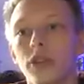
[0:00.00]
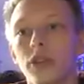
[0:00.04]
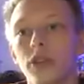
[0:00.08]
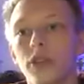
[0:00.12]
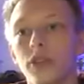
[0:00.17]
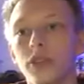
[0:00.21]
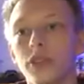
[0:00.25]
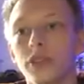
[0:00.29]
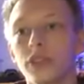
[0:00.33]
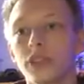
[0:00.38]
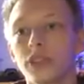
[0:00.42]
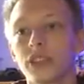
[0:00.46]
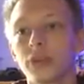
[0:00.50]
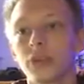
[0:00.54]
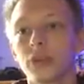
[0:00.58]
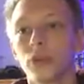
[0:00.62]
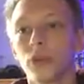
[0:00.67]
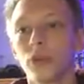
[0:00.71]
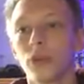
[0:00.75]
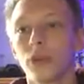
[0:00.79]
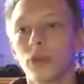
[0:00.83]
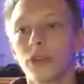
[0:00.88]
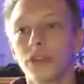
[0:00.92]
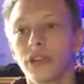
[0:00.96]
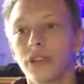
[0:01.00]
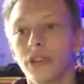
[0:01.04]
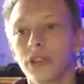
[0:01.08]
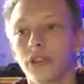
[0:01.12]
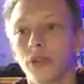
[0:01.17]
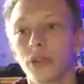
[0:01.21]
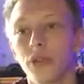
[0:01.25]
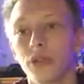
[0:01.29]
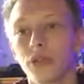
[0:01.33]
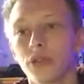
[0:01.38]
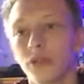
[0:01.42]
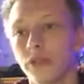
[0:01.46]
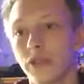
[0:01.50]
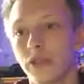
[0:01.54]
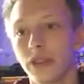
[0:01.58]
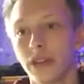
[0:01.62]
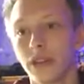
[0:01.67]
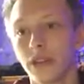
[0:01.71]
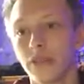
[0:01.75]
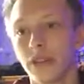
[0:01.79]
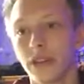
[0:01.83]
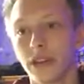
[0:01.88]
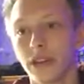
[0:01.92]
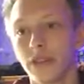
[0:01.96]
Using simple words is also very
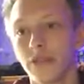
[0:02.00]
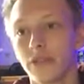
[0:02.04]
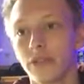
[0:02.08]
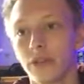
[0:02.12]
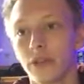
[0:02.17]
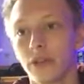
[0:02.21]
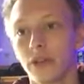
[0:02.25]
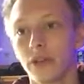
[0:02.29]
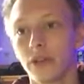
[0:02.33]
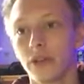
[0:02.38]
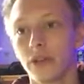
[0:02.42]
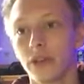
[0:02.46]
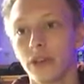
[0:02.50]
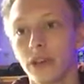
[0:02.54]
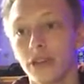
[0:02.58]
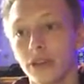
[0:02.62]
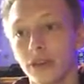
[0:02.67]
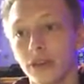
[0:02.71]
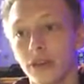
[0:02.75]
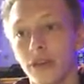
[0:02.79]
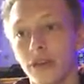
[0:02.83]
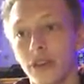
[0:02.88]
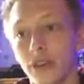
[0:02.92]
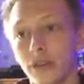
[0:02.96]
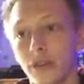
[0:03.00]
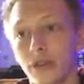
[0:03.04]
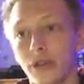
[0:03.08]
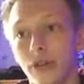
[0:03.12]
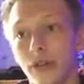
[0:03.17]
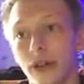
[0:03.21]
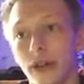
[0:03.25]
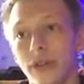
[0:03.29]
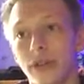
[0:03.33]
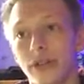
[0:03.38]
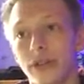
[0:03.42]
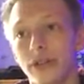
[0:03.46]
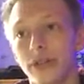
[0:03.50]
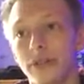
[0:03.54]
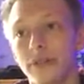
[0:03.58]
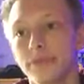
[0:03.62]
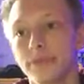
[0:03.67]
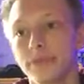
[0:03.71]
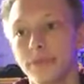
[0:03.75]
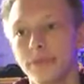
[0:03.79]
effective as well as using them correctly.